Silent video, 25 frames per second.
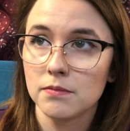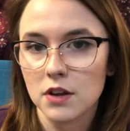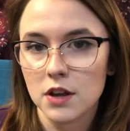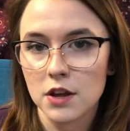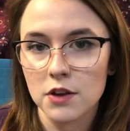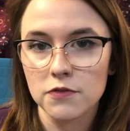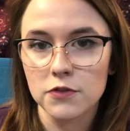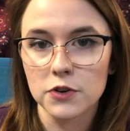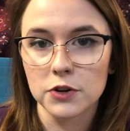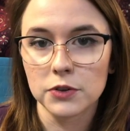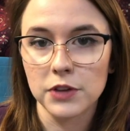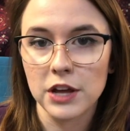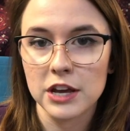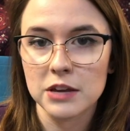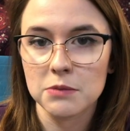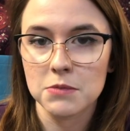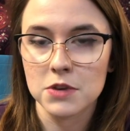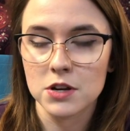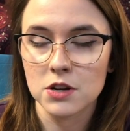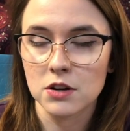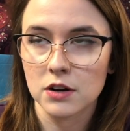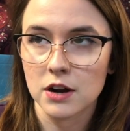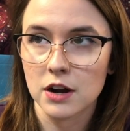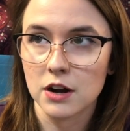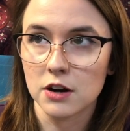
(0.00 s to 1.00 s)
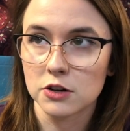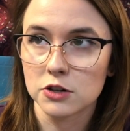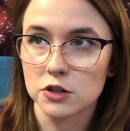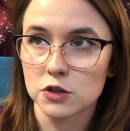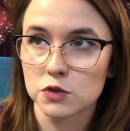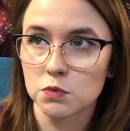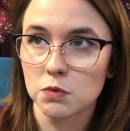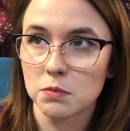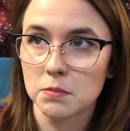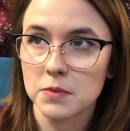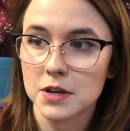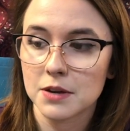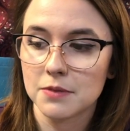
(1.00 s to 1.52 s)
If you're like me, your
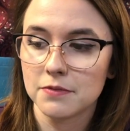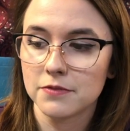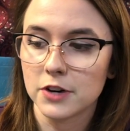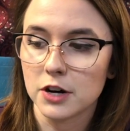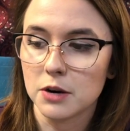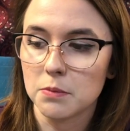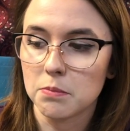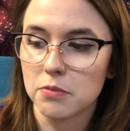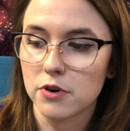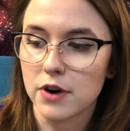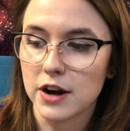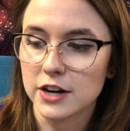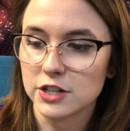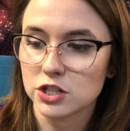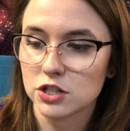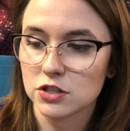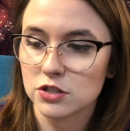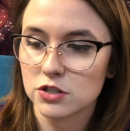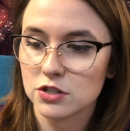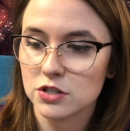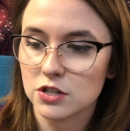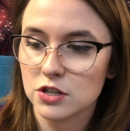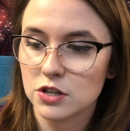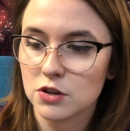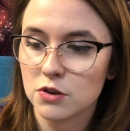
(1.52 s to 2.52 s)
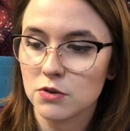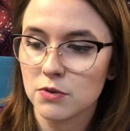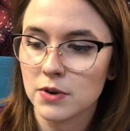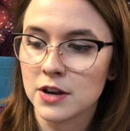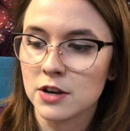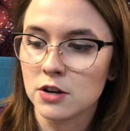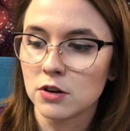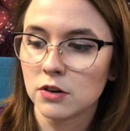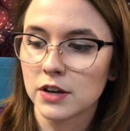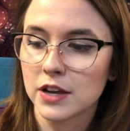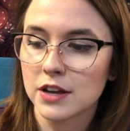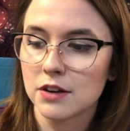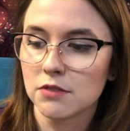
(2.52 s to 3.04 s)
characters will become very precious to you, and
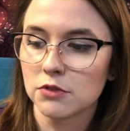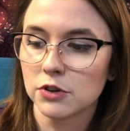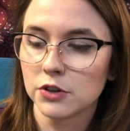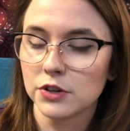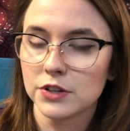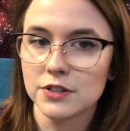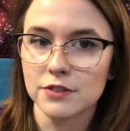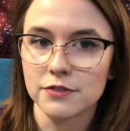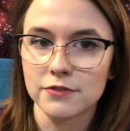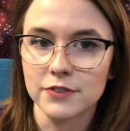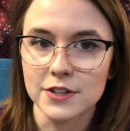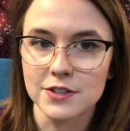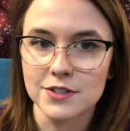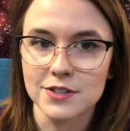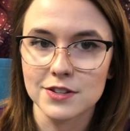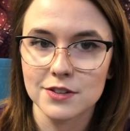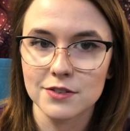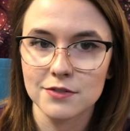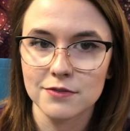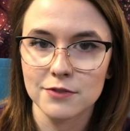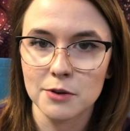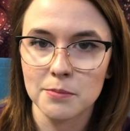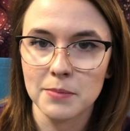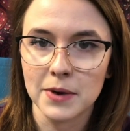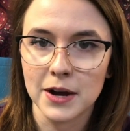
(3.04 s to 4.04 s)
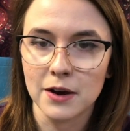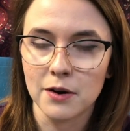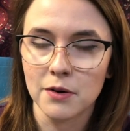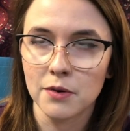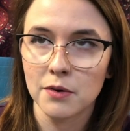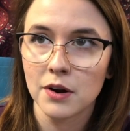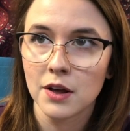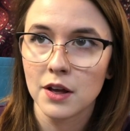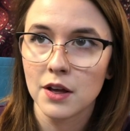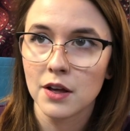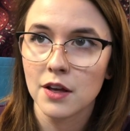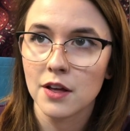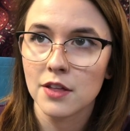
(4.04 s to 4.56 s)
you'll get really defensive
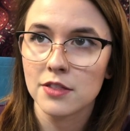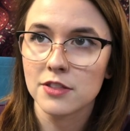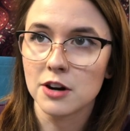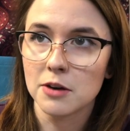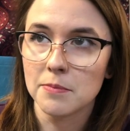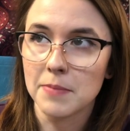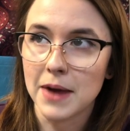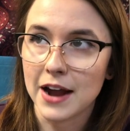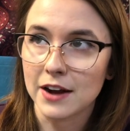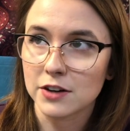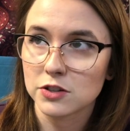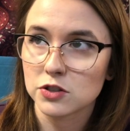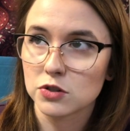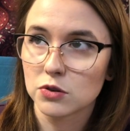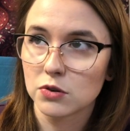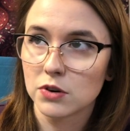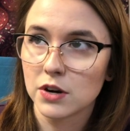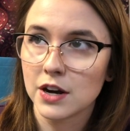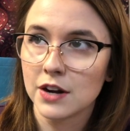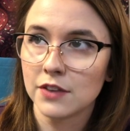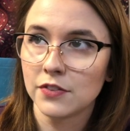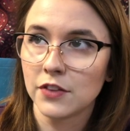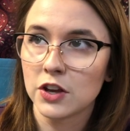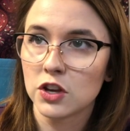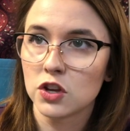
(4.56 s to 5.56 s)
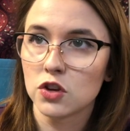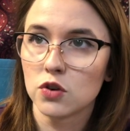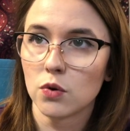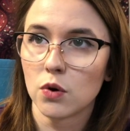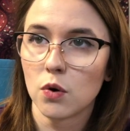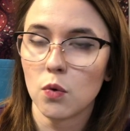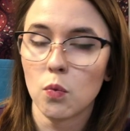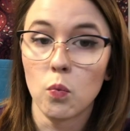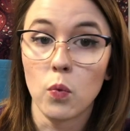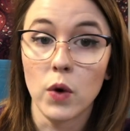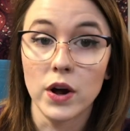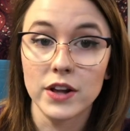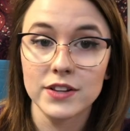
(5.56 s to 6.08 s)
about their backstory and like
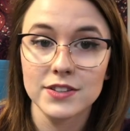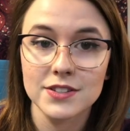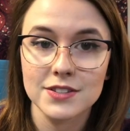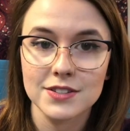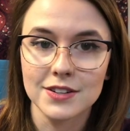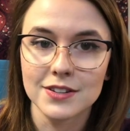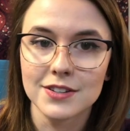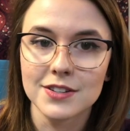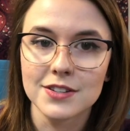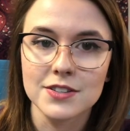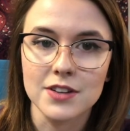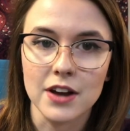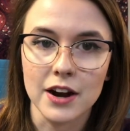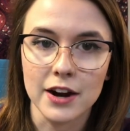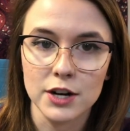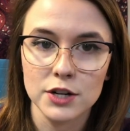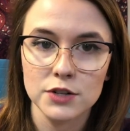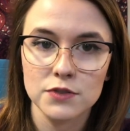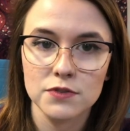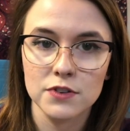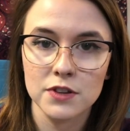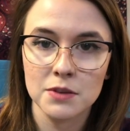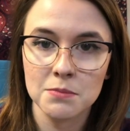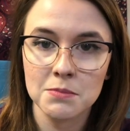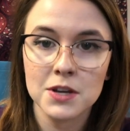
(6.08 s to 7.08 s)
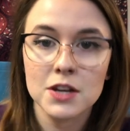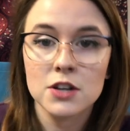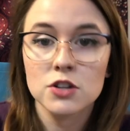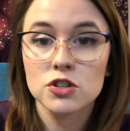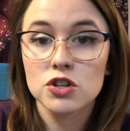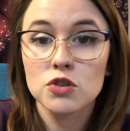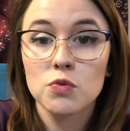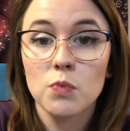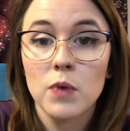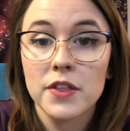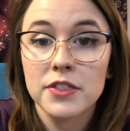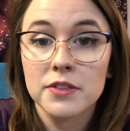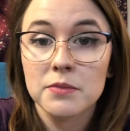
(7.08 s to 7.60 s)
your wants and desires for them because
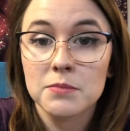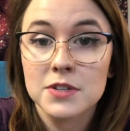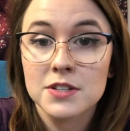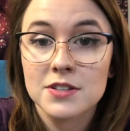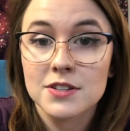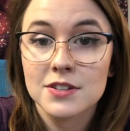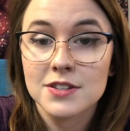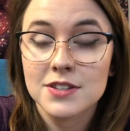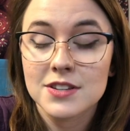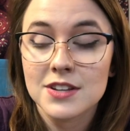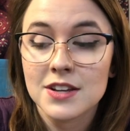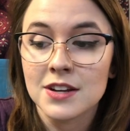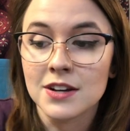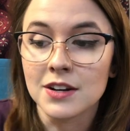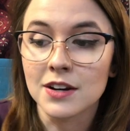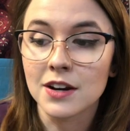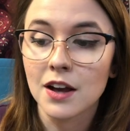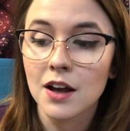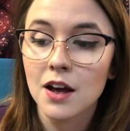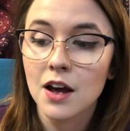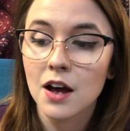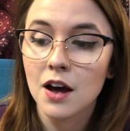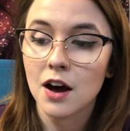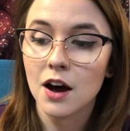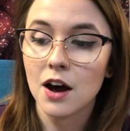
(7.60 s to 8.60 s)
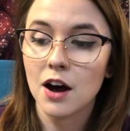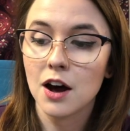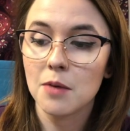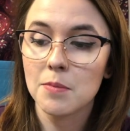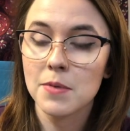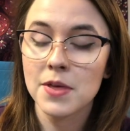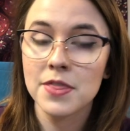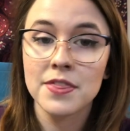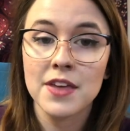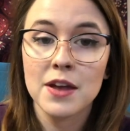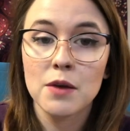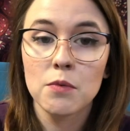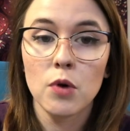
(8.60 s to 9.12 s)
you want them to succeed,
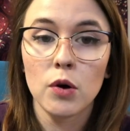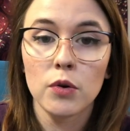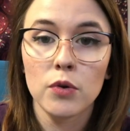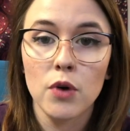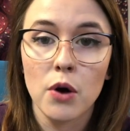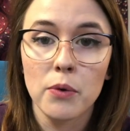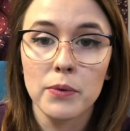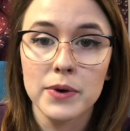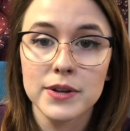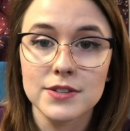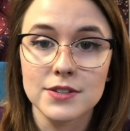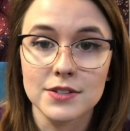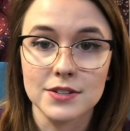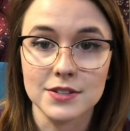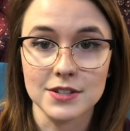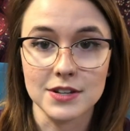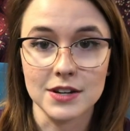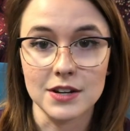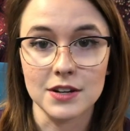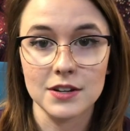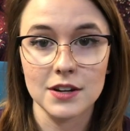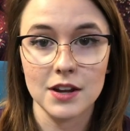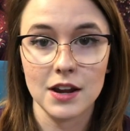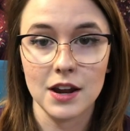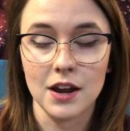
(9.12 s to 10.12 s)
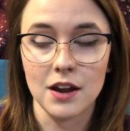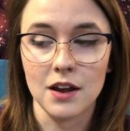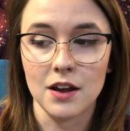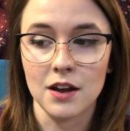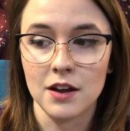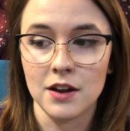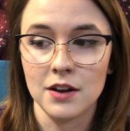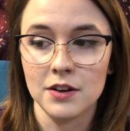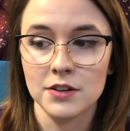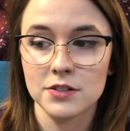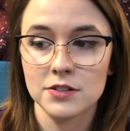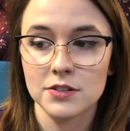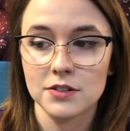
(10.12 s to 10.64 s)
and they won't always succeed,
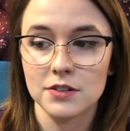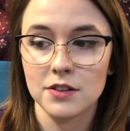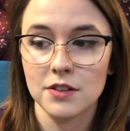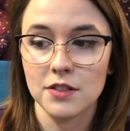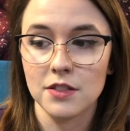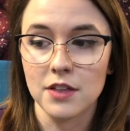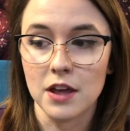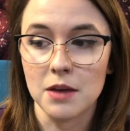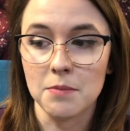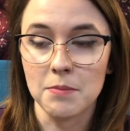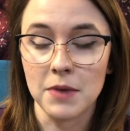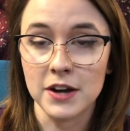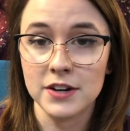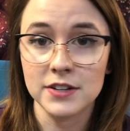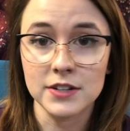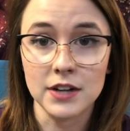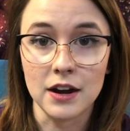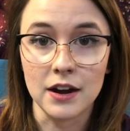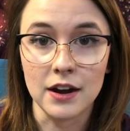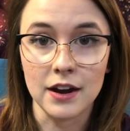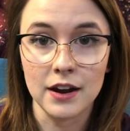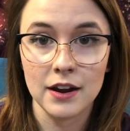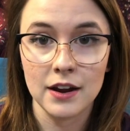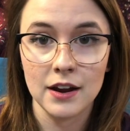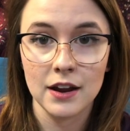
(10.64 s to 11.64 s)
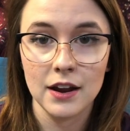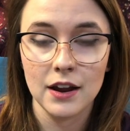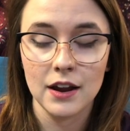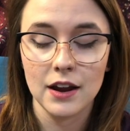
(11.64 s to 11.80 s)
and they might die.